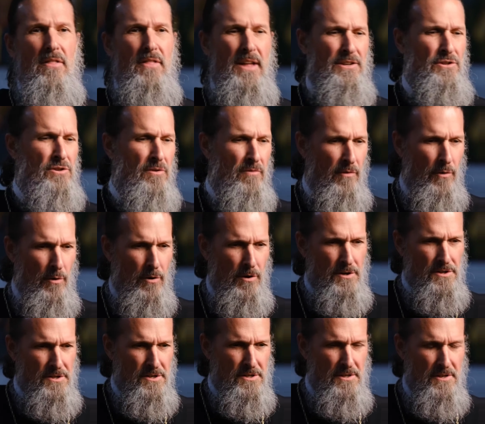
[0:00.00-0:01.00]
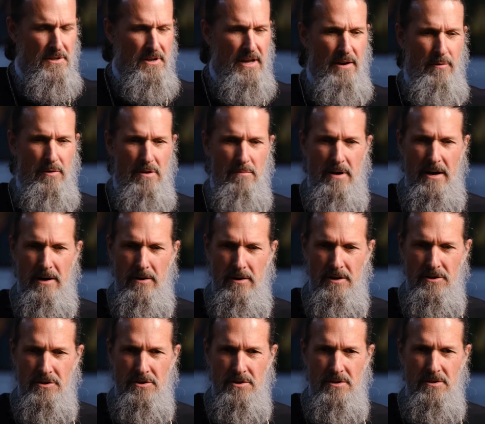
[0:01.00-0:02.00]
that divorce and
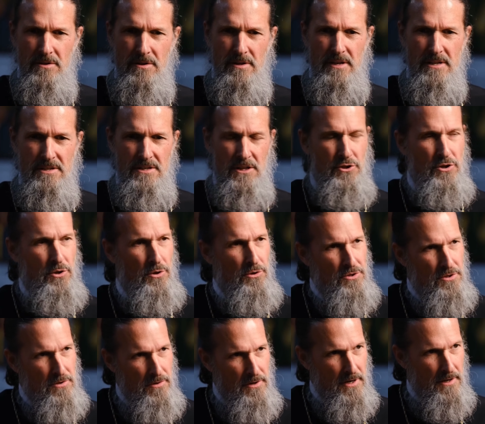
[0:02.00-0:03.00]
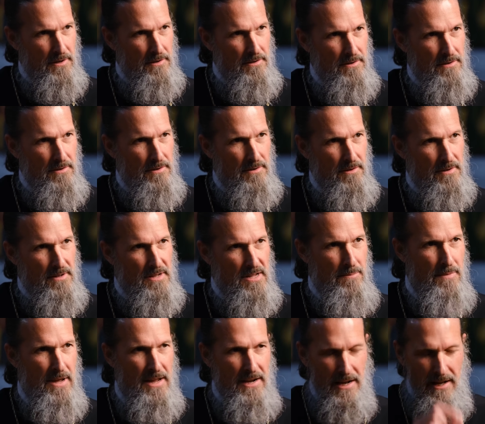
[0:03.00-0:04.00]
remarriage is adultery. He
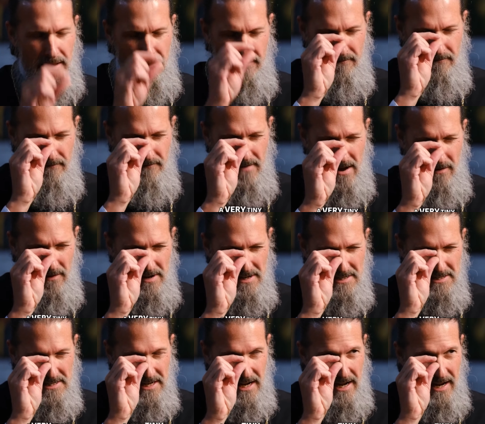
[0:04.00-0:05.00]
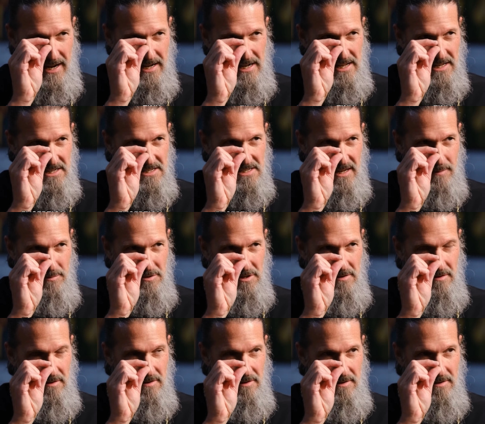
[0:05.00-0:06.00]
made a very tiny exception,